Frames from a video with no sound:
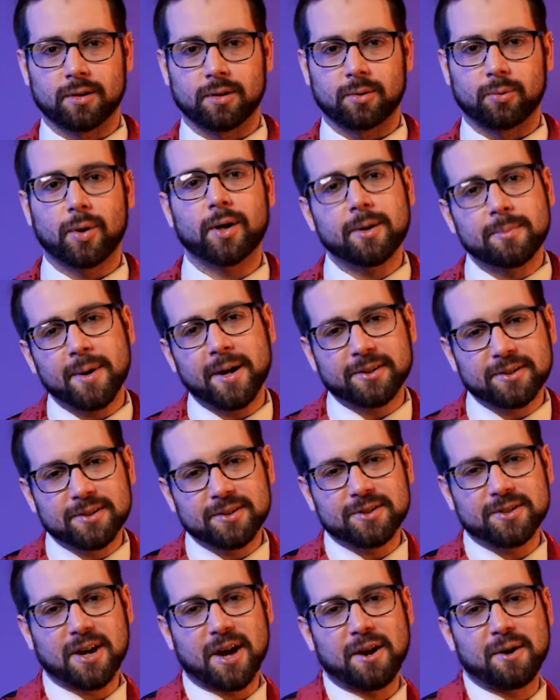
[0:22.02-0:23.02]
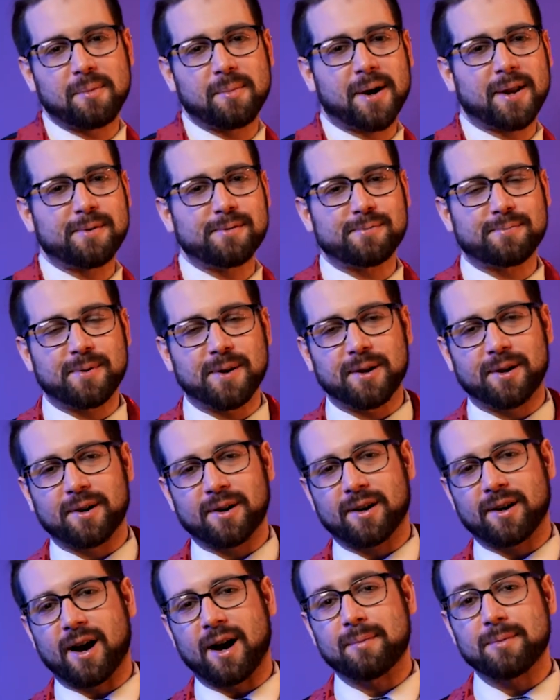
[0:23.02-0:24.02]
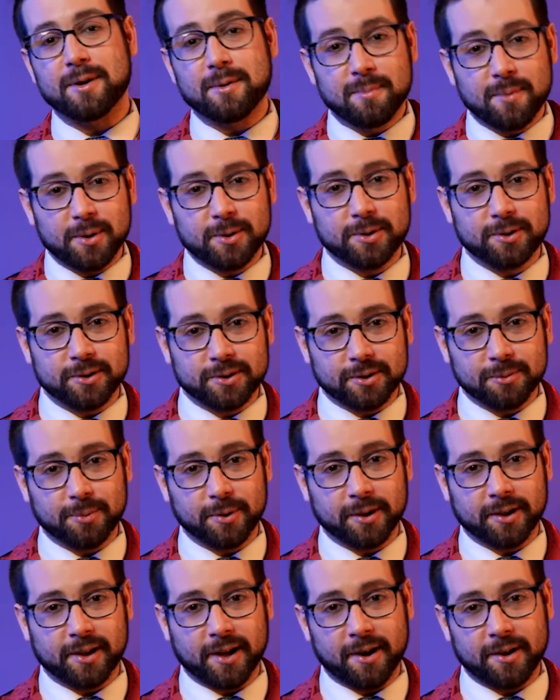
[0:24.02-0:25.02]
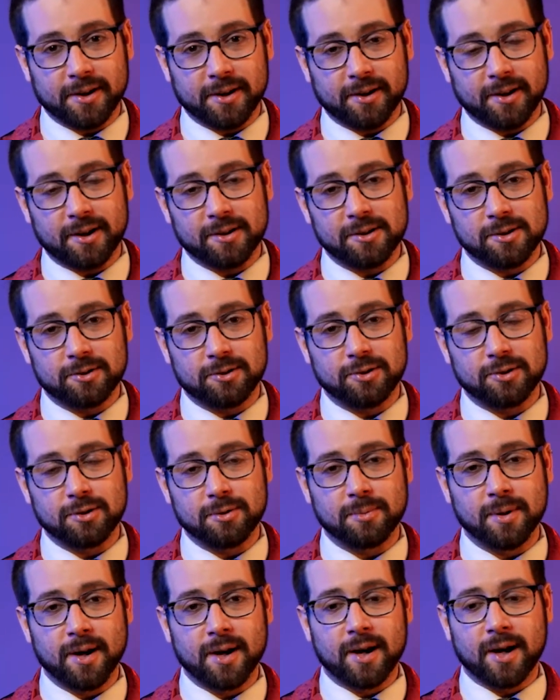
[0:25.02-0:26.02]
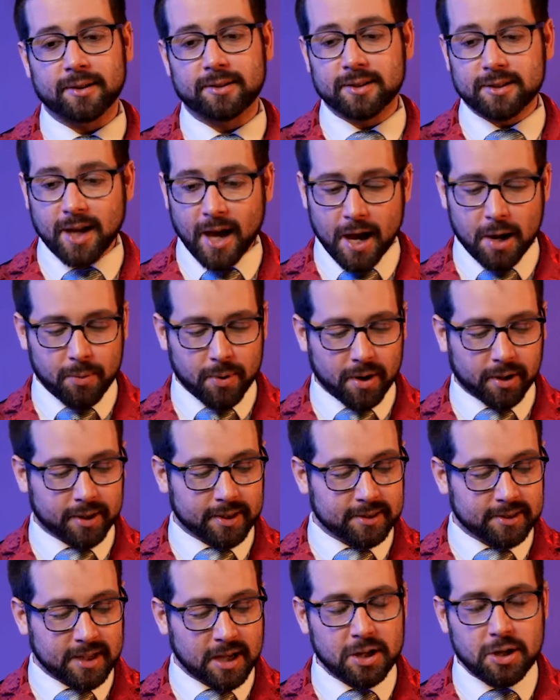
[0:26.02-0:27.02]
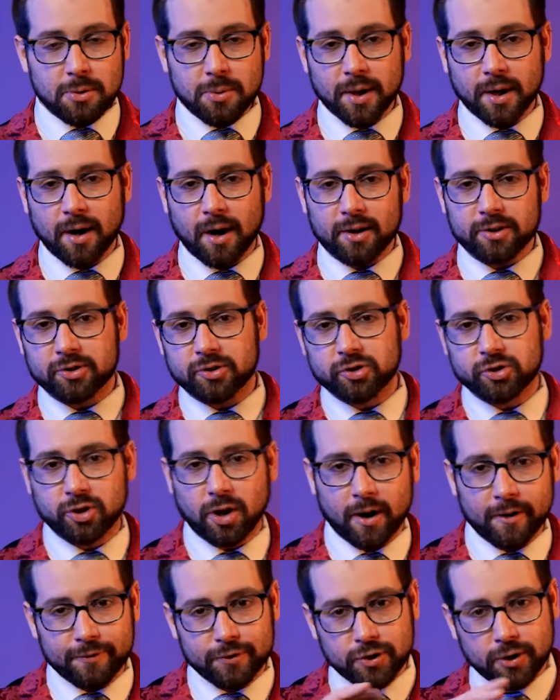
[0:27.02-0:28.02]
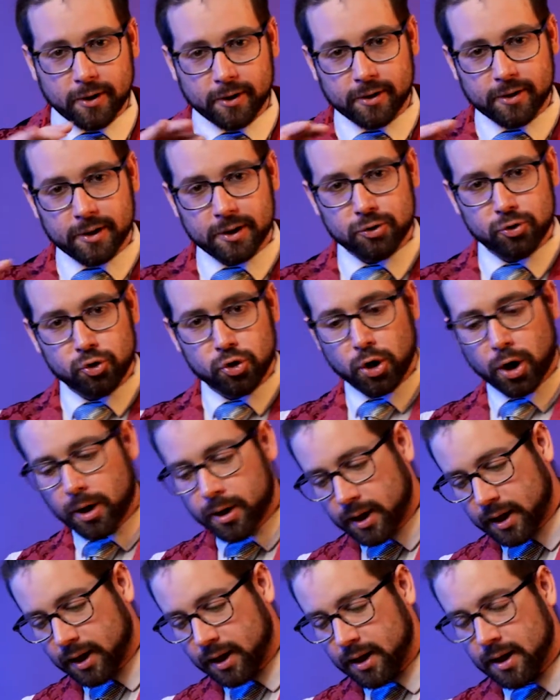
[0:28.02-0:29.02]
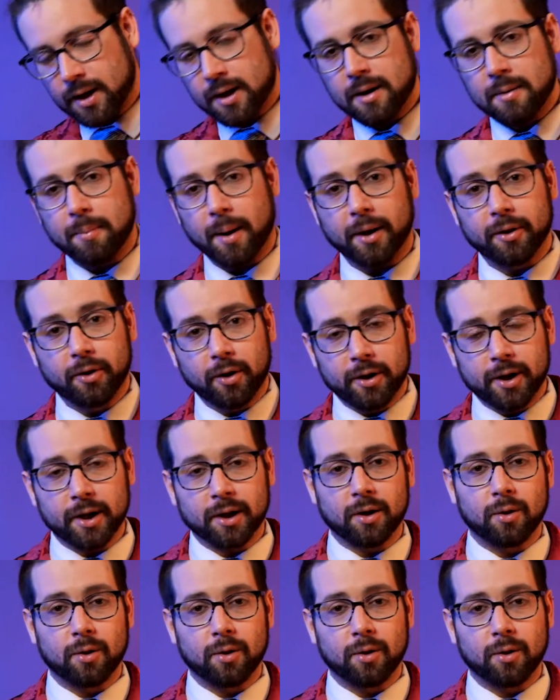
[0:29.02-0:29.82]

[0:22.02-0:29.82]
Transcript: Welcome back to the channel. My name is Peter. I'm the emotional support clown here on YouTube. And today we are continuing our scarf juggling journey by learning